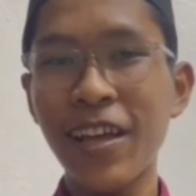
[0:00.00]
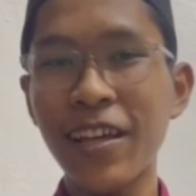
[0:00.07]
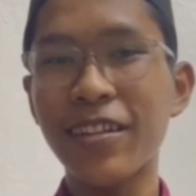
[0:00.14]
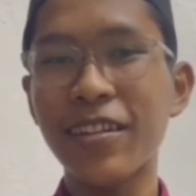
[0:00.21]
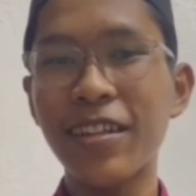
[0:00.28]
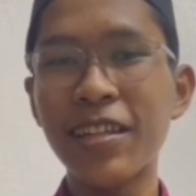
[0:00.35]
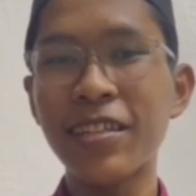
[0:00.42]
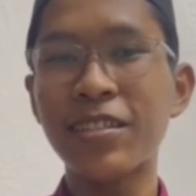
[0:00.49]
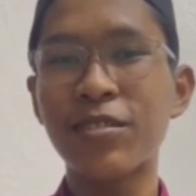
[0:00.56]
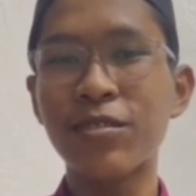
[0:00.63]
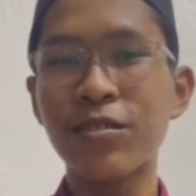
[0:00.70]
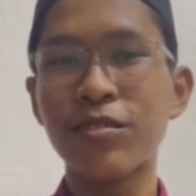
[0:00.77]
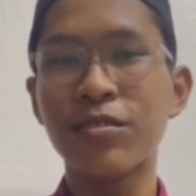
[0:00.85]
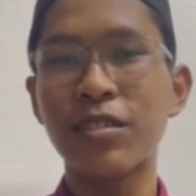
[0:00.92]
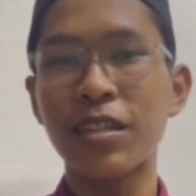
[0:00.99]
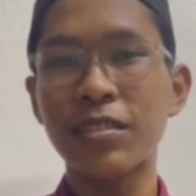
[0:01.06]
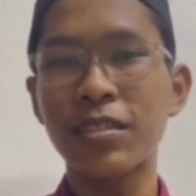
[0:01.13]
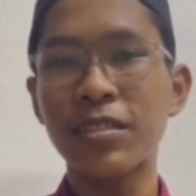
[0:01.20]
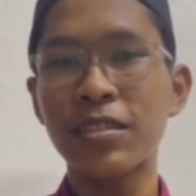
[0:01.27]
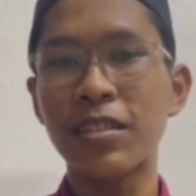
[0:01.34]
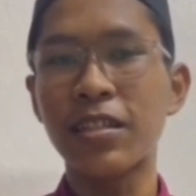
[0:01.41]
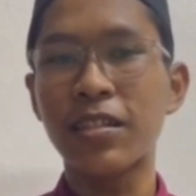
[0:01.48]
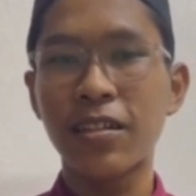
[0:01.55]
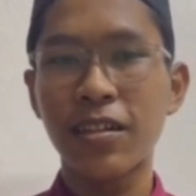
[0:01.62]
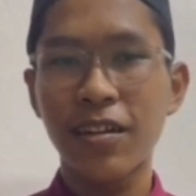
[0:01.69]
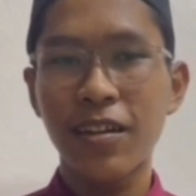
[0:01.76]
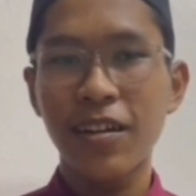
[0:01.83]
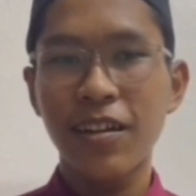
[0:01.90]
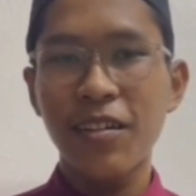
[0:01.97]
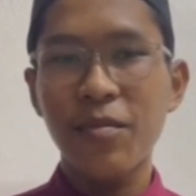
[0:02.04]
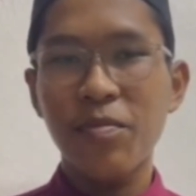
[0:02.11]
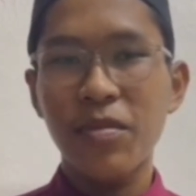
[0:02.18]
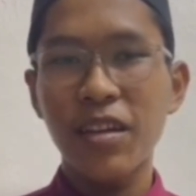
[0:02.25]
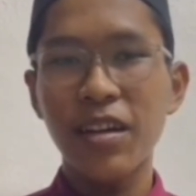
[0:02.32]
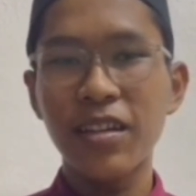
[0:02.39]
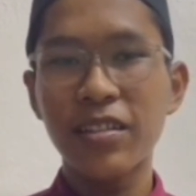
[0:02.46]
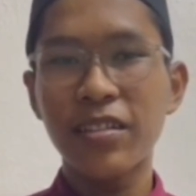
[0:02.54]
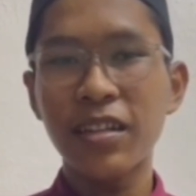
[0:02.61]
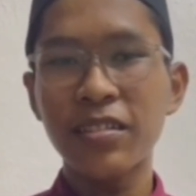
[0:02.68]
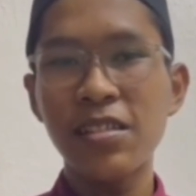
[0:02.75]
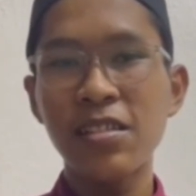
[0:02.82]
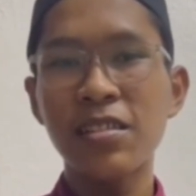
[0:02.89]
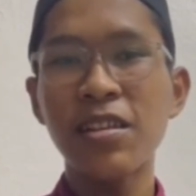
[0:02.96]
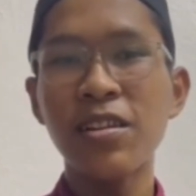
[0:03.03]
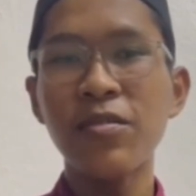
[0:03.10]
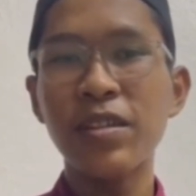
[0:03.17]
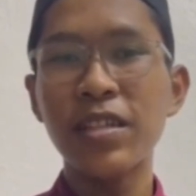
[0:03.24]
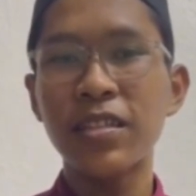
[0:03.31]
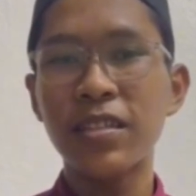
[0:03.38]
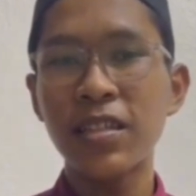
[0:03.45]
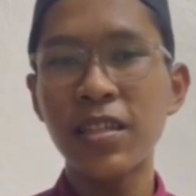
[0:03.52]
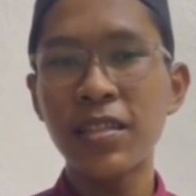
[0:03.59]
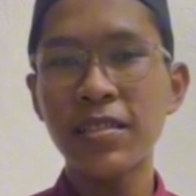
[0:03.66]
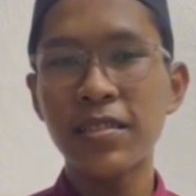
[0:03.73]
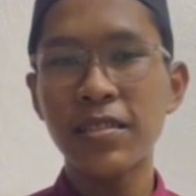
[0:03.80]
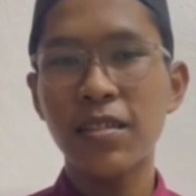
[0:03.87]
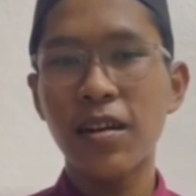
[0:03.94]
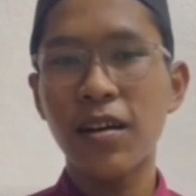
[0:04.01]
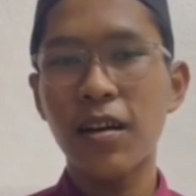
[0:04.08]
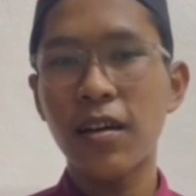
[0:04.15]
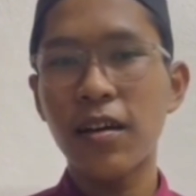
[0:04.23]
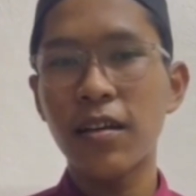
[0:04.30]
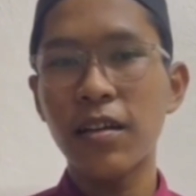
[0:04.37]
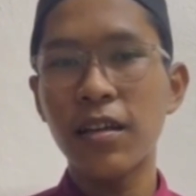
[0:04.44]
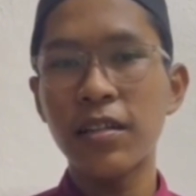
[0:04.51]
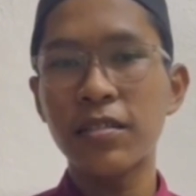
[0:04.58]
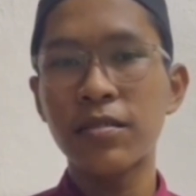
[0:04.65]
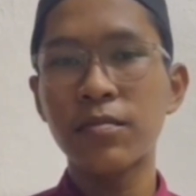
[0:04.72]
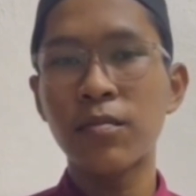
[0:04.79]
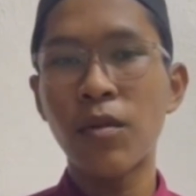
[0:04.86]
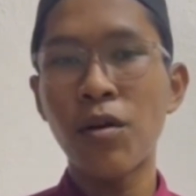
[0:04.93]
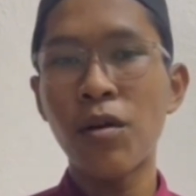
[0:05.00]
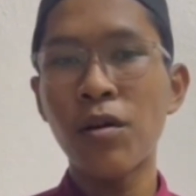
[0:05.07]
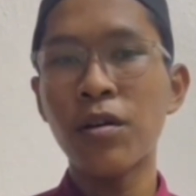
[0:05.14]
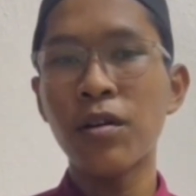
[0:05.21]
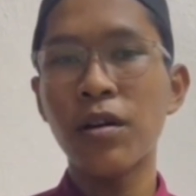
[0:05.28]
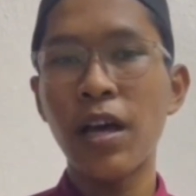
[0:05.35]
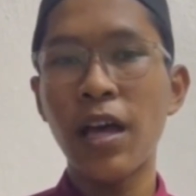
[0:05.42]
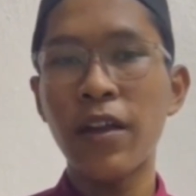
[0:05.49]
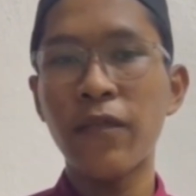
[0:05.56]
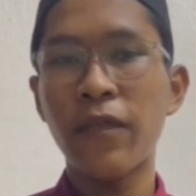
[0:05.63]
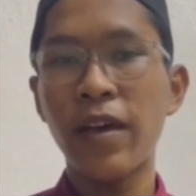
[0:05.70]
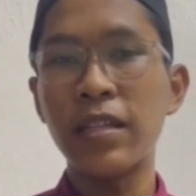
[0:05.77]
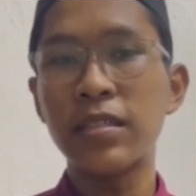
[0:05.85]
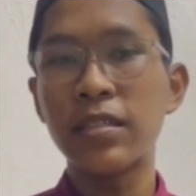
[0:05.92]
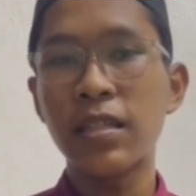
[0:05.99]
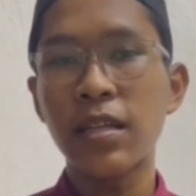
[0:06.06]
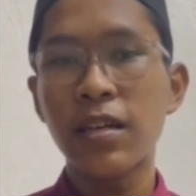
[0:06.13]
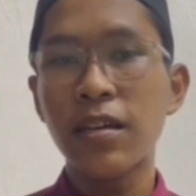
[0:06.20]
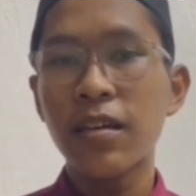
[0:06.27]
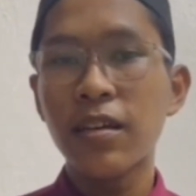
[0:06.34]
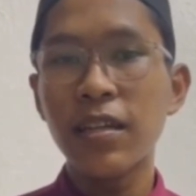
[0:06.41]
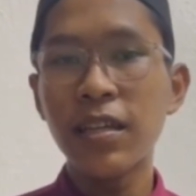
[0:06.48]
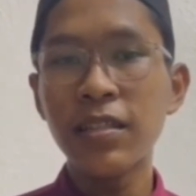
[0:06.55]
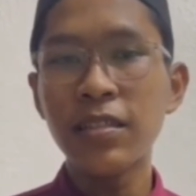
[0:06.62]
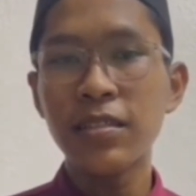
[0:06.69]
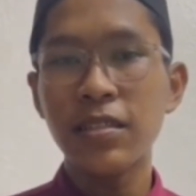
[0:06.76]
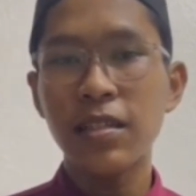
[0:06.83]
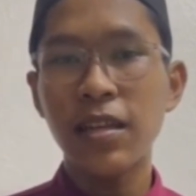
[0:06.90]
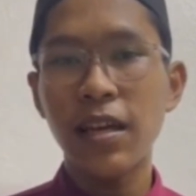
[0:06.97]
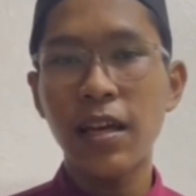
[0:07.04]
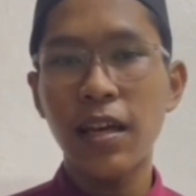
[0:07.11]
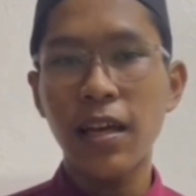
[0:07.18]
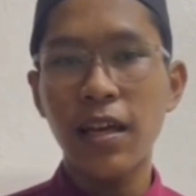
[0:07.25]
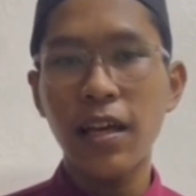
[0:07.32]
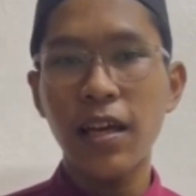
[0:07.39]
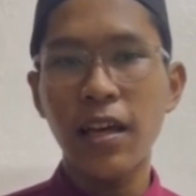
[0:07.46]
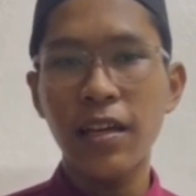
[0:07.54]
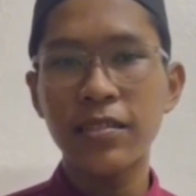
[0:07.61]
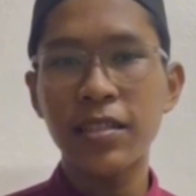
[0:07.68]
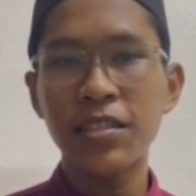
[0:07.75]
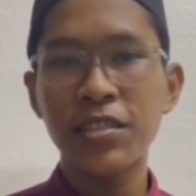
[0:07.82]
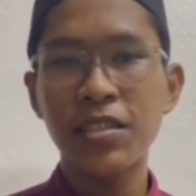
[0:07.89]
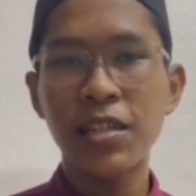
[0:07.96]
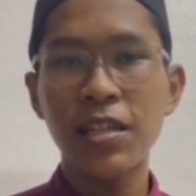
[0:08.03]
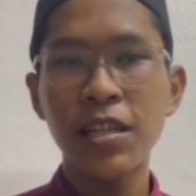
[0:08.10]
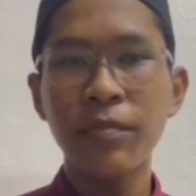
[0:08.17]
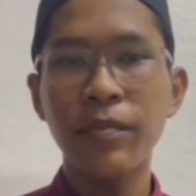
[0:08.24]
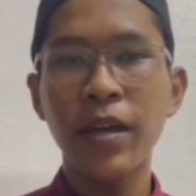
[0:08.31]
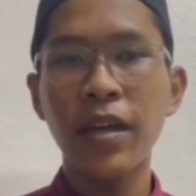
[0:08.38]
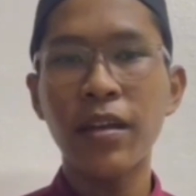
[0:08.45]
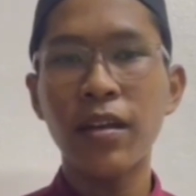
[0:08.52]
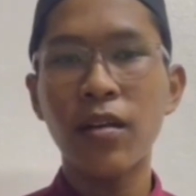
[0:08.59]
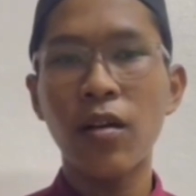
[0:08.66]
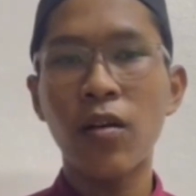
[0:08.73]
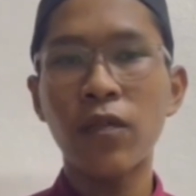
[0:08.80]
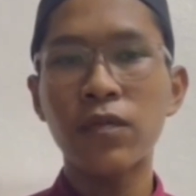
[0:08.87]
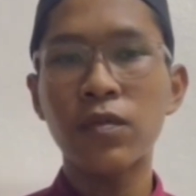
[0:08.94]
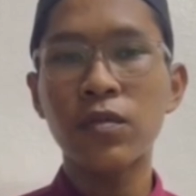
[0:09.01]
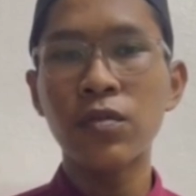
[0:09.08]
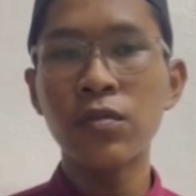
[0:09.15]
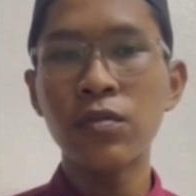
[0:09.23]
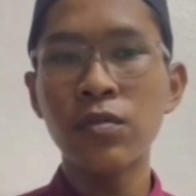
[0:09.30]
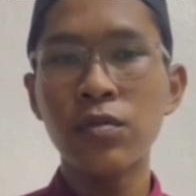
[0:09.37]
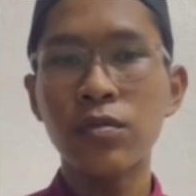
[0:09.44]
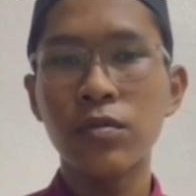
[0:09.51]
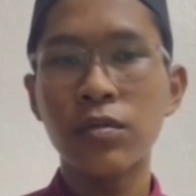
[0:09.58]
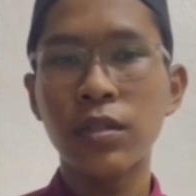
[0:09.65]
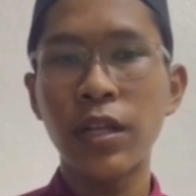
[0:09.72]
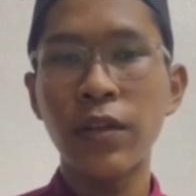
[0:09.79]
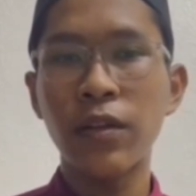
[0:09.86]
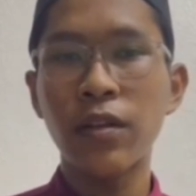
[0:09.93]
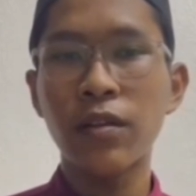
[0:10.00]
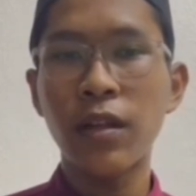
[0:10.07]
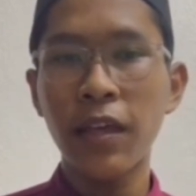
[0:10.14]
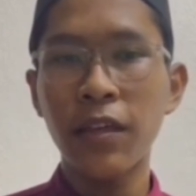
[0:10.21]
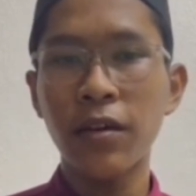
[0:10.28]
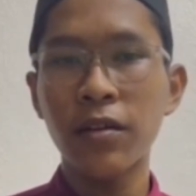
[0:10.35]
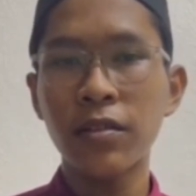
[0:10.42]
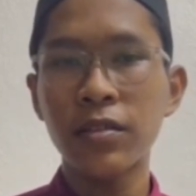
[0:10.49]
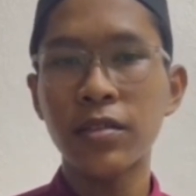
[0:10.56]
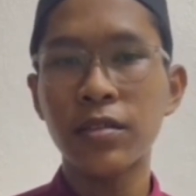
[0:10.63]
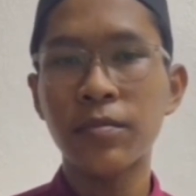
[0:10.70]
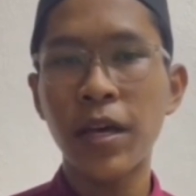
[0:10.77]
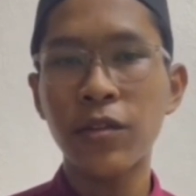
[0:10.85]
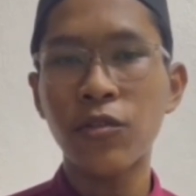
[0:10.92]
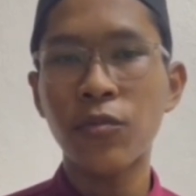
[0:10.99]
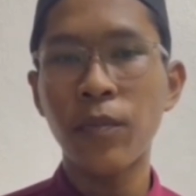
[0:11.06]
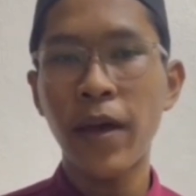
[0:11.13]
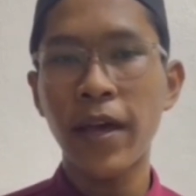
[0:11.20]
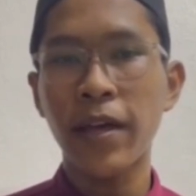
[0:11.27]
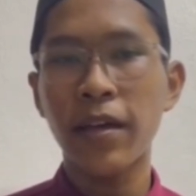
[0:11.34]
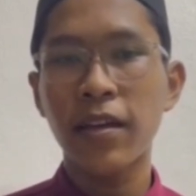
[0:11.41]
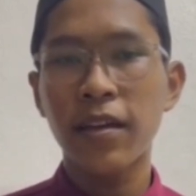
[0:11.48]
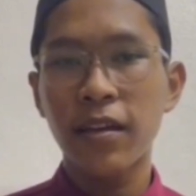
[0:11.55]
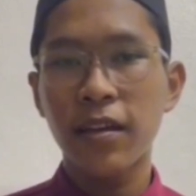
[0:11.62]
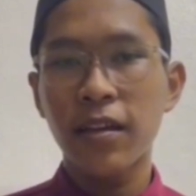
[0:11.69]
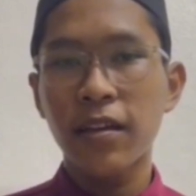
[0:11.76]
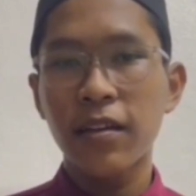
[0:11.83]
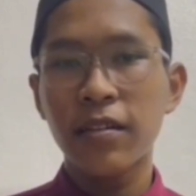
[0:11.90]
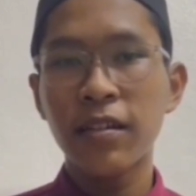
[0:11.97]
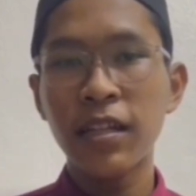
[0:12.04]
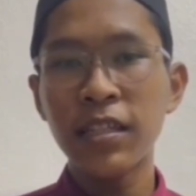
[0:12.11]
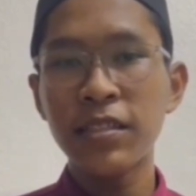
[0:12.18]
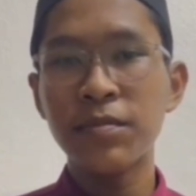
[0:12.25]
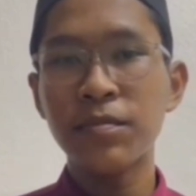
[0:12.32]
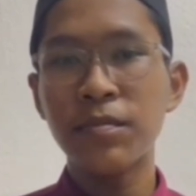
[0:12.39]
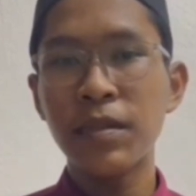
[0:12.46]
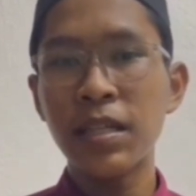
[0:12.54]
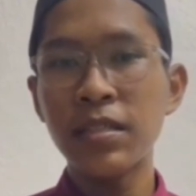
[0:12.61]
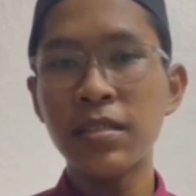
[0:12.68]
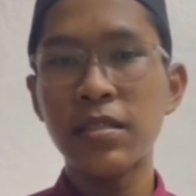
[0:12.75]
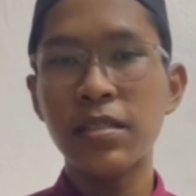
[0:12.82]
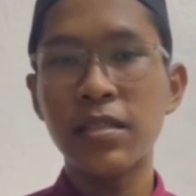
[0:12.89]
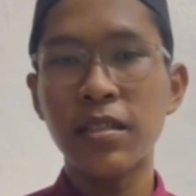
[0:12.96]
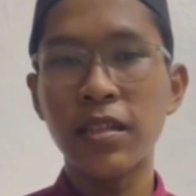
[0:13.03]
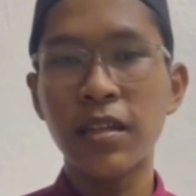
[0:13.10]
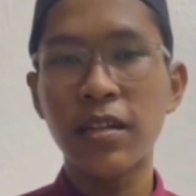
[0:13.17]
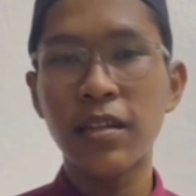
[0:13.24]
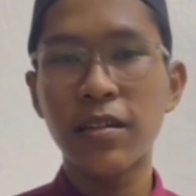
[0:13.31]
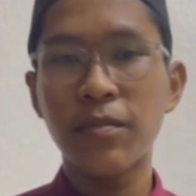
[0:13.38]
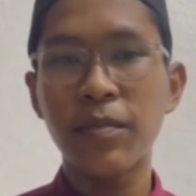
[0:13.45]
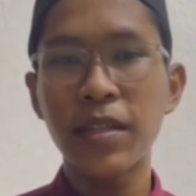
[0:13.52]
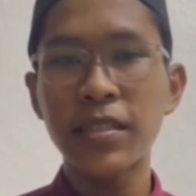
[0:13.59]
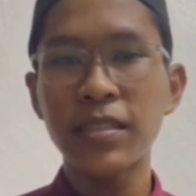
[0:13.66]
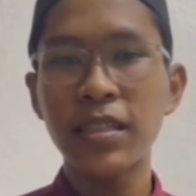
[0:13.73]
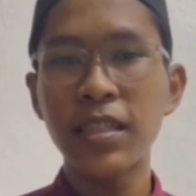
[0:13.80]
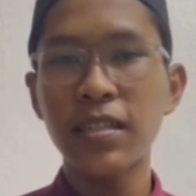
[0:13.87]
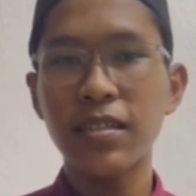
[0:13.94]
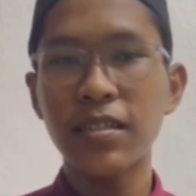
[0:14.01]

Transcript: these two transistors. A transistor which is more advanced is essentially made of two diodes back to back. This means the basic